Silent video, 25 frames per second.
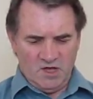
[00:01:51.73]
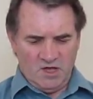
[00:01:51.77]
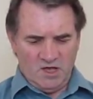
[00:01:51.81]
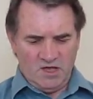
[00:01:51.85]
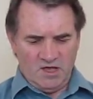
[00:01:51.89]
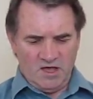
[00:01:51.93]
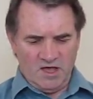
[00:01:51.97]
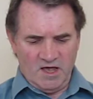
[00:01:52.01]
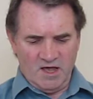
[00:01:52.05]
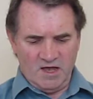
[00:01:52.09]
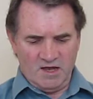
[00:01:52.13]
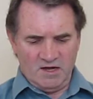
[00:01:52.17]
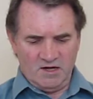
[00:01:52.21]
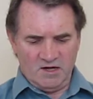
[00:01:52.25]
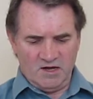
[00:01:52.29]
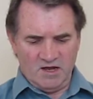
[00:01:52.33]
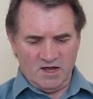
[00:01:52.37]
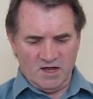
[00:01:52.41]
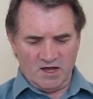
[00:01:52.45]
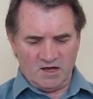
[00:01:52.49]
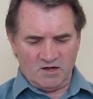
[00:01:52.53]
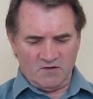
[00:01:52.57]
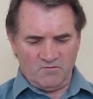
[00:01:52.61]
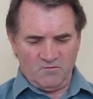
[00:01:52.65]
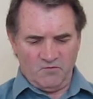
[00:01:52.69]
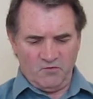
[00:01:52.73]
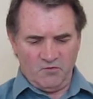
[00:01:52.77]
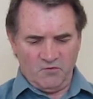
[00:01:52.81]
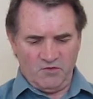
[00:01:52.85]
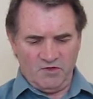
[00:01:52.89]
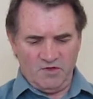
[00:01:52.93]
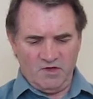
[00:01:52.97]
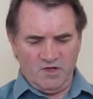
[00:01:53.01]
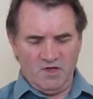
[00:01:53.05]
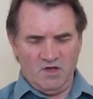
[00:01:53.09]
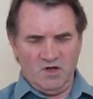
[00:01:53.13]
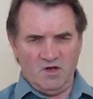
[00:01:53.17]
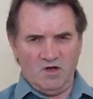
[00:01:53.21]
Yandek for
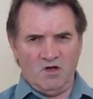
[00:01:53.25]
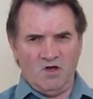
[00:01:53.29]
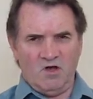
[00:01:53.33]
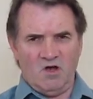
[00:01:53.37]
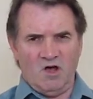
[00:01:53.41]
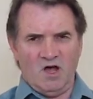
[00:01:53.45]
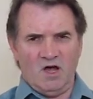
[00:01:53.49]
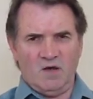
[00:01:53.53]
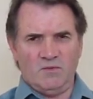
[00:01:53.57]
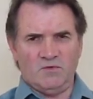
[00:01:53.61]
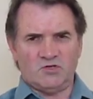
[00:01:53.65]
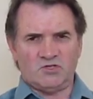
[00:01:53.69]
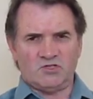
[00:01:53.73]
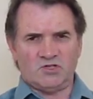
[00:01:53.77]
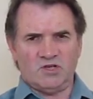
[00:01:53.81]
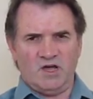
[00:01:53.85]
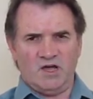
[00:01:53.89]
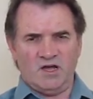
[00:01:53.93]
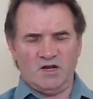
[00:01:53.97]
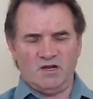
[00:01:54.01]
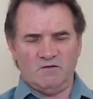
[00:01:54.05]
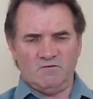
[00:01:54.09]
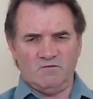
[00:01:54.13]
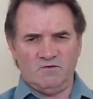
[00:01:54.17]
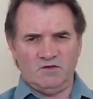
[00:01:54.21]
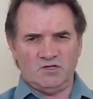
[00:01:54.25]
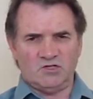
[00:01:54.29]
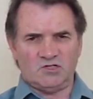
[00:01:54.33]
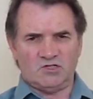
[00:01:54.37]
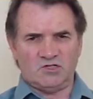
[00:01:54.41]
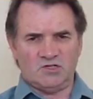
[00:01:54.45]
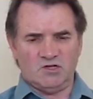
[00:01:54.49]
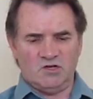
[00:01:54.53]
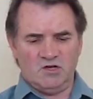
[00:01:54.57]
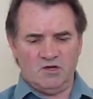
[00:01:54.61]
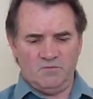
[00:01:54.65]
the homicide of his